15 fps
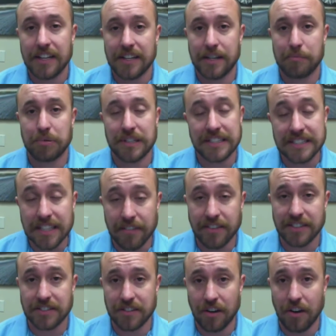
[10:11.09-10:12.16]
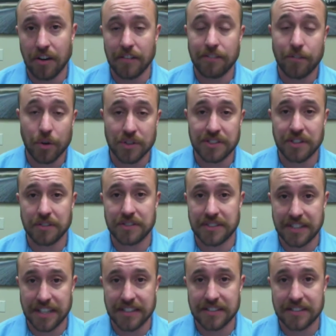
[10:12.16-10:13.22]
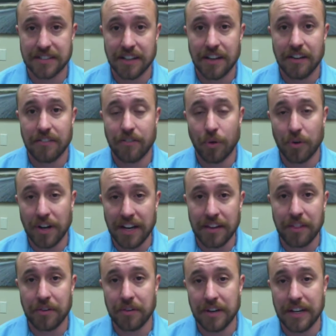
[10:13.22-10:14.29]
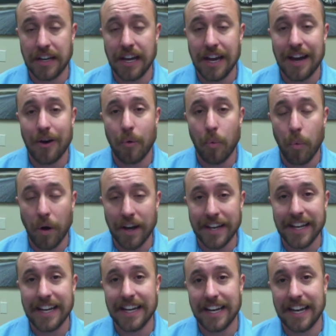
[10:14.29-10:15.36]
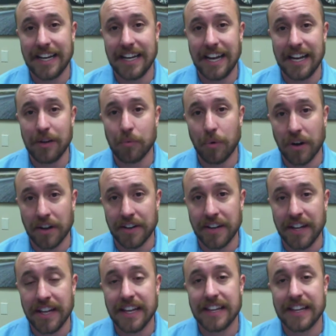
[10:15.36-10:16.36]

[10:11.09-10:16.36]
then please give us a call at 406 493 1881.